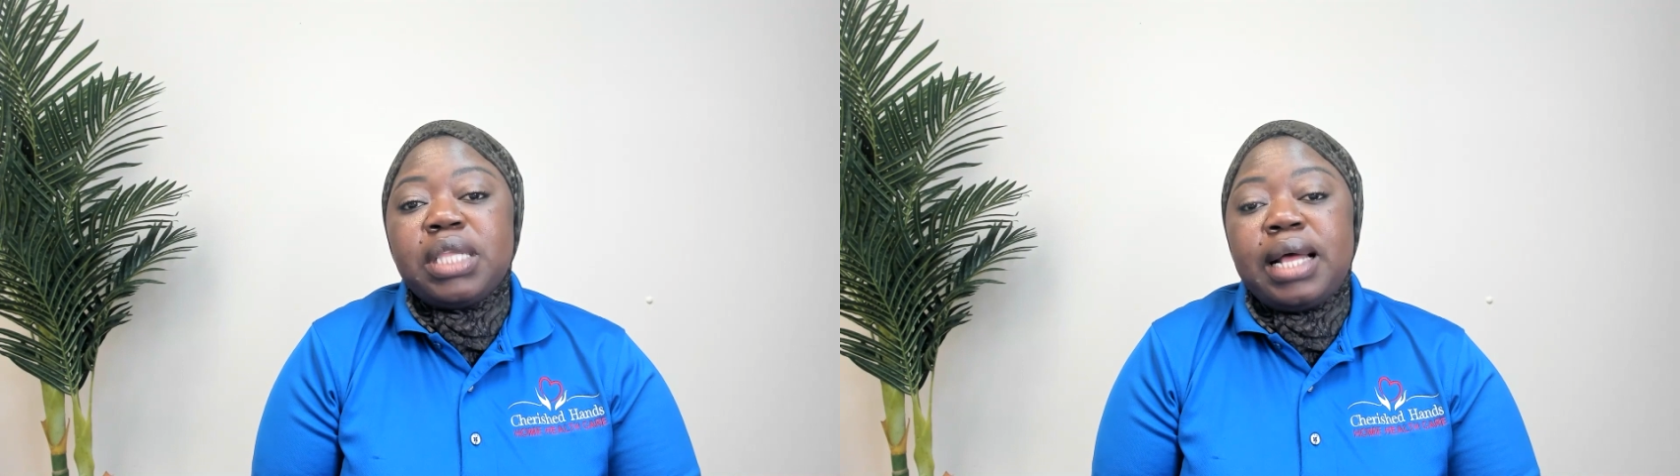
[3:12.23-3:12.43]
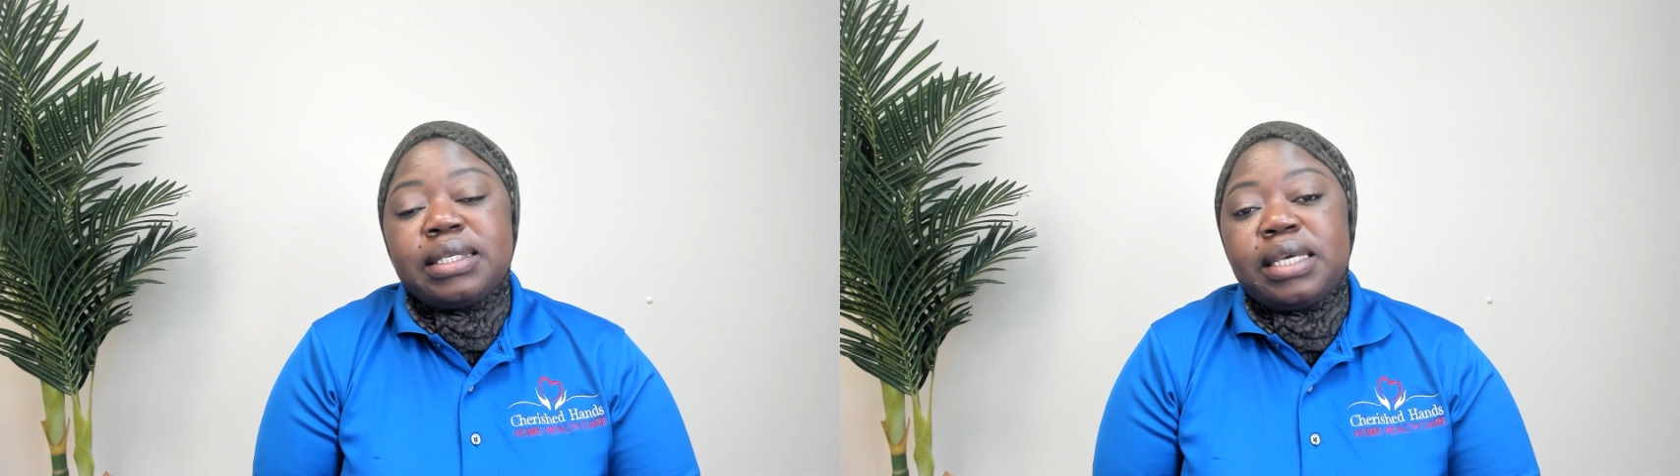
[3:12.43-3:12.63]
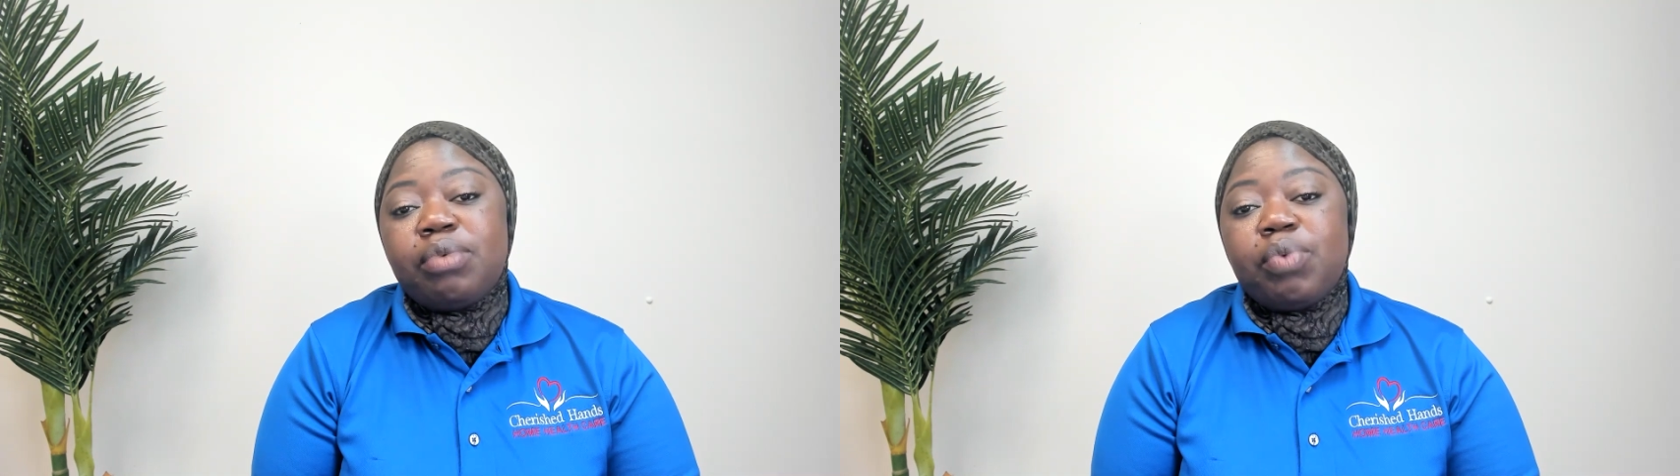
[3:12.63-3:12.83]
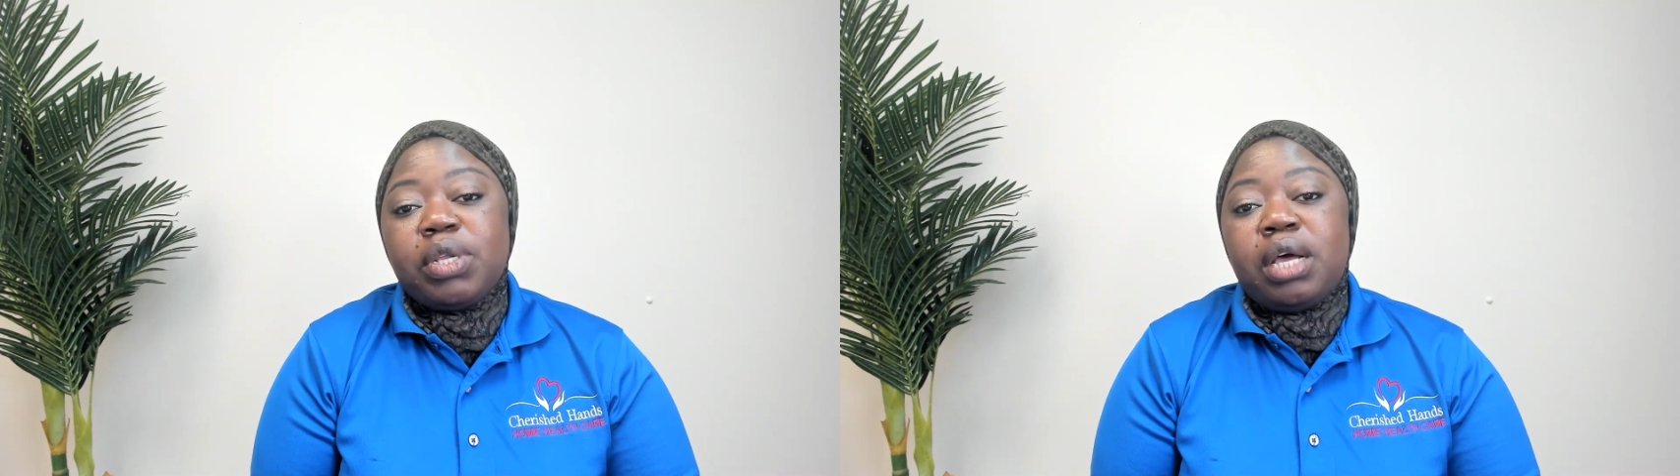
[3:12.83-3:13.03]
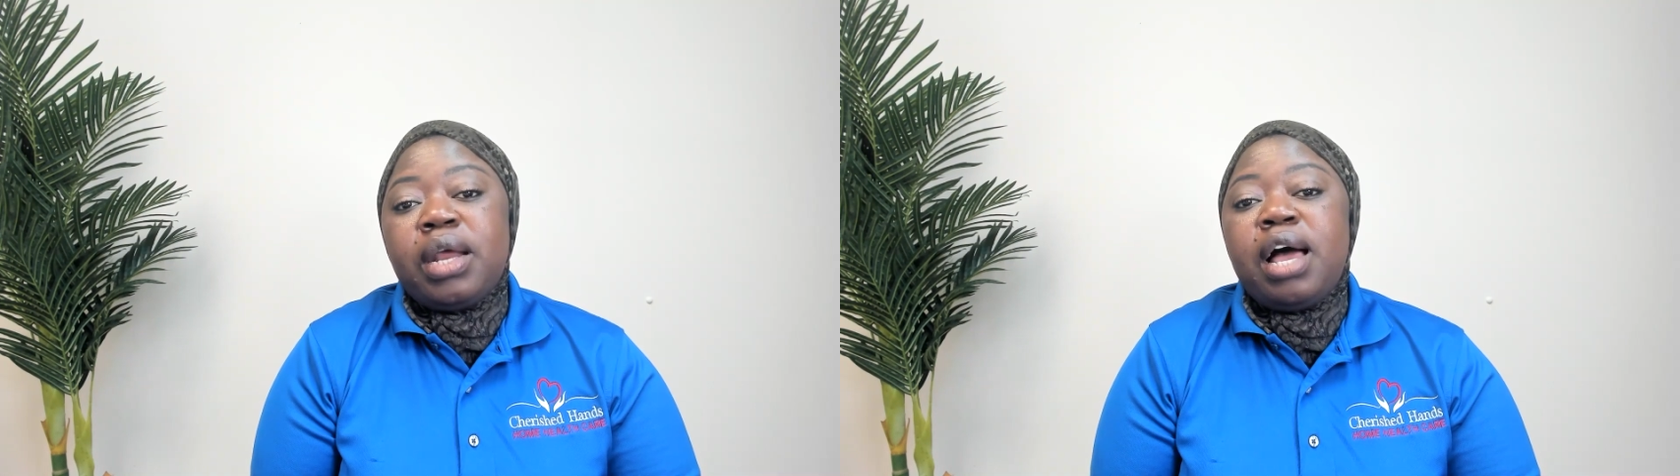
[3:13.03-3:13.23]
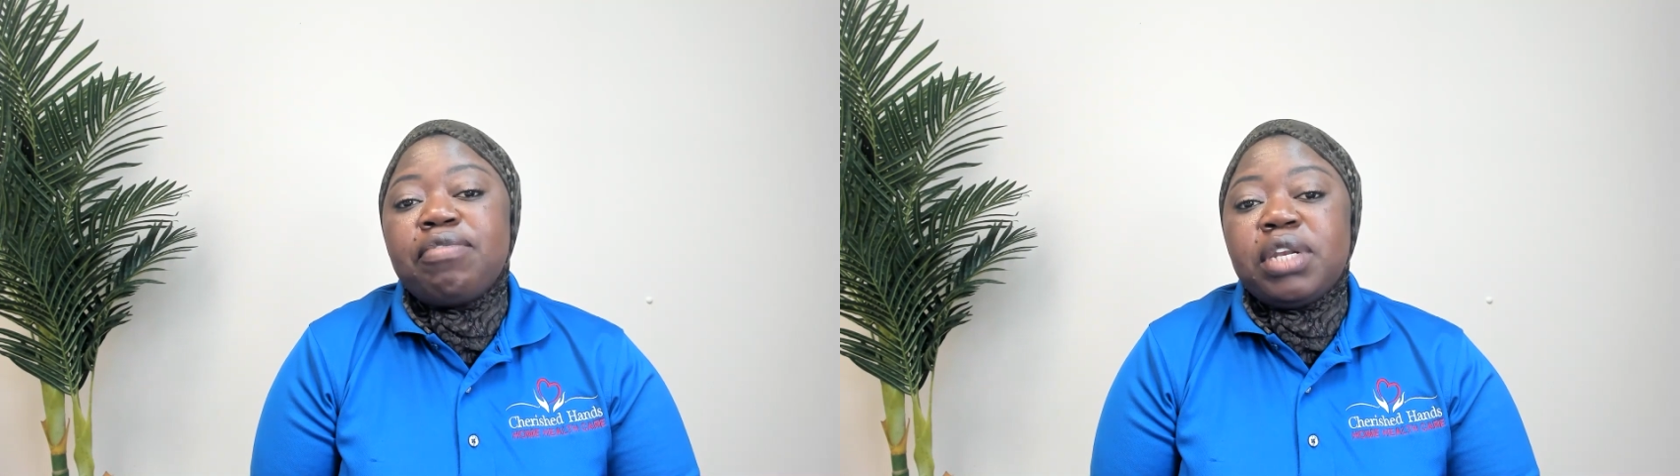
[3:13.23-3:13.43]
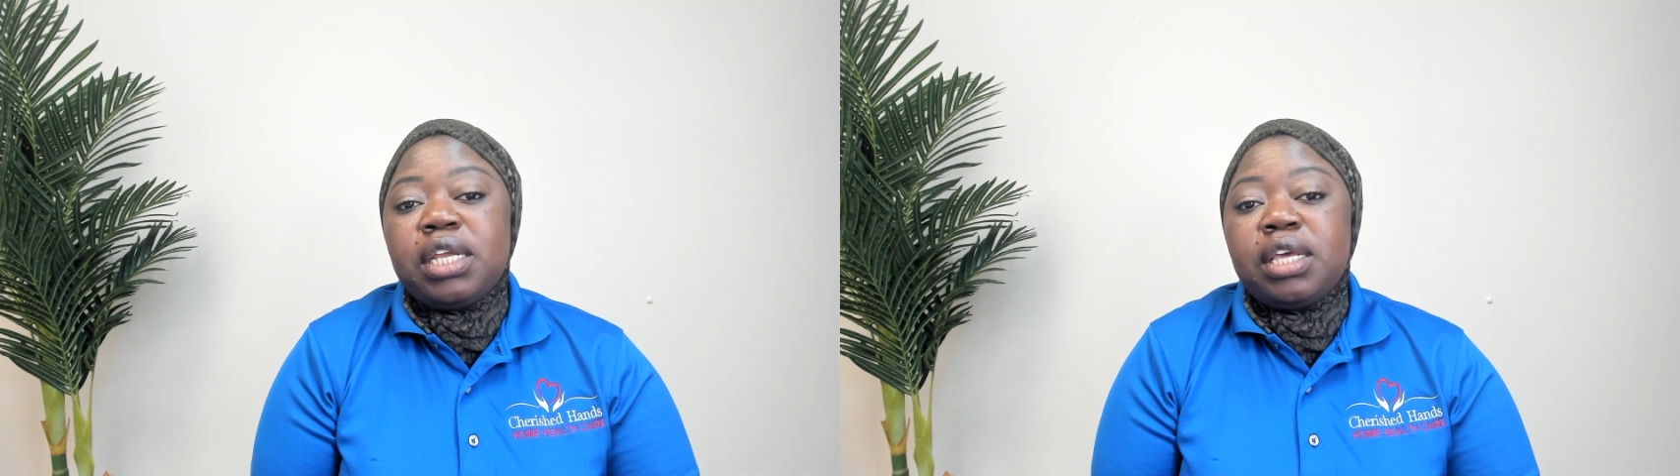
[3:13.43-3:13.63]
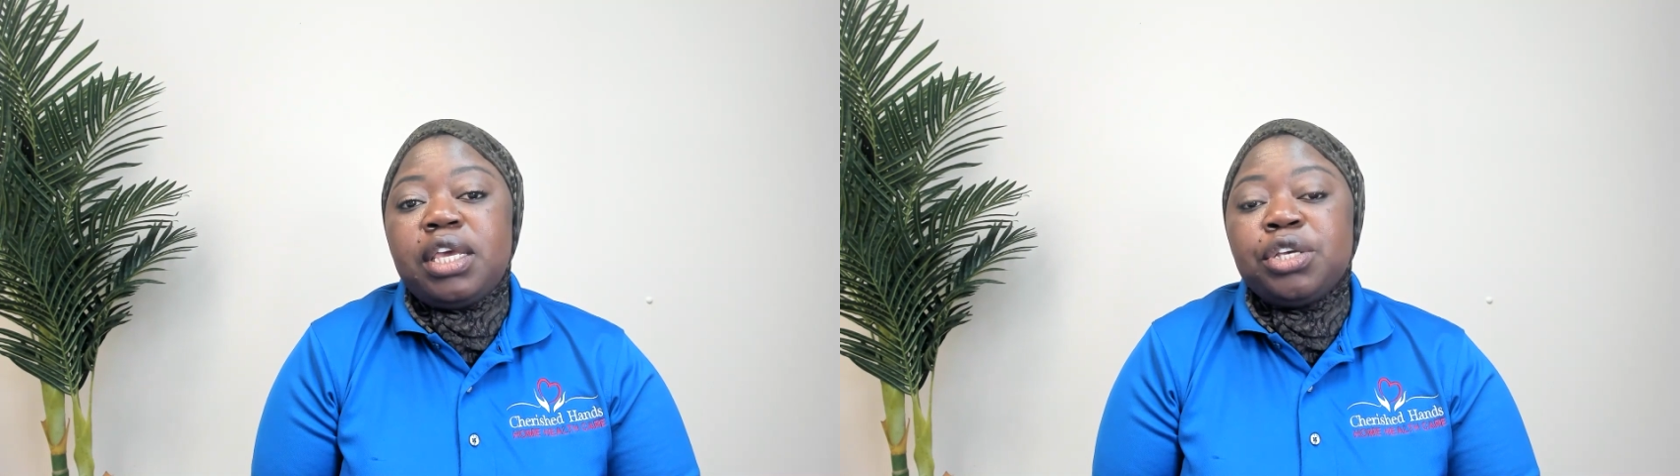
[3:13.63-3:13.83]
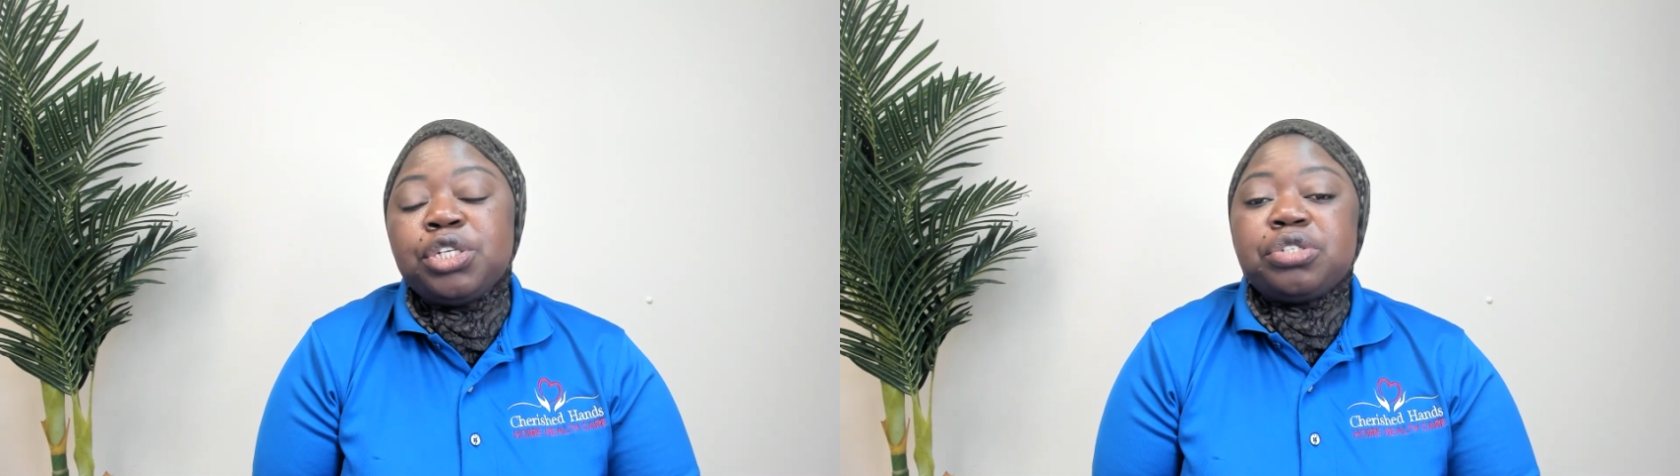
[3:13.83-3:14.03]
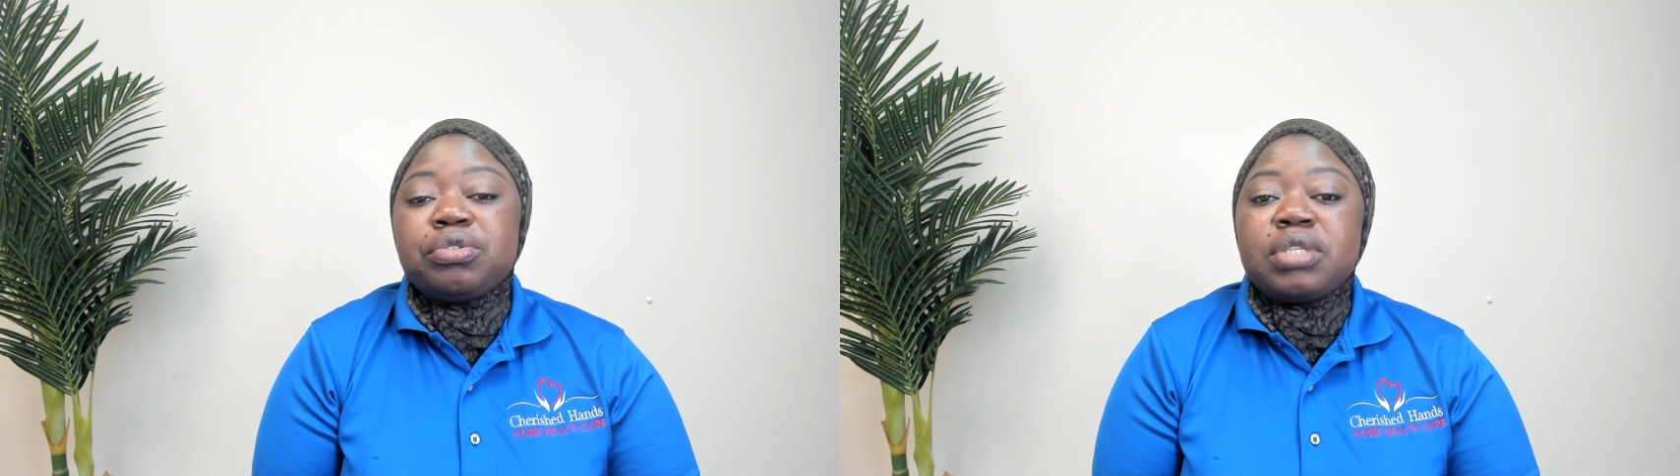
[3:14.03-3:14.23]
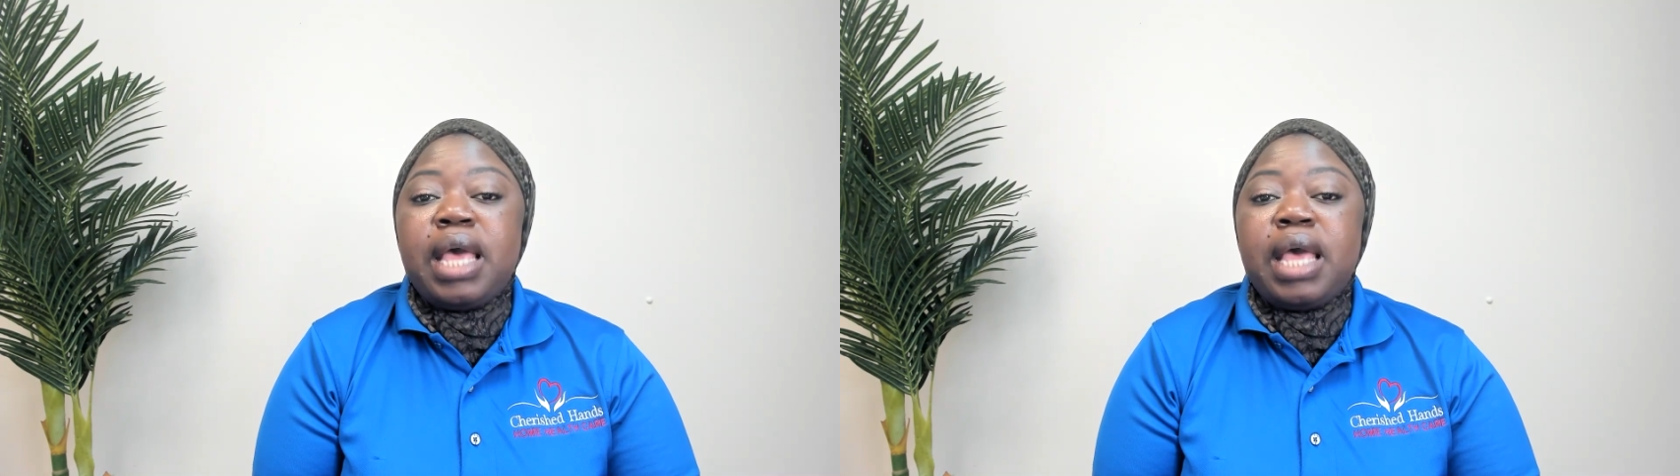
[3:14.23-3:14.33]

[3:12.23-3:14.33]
our day without having any issues.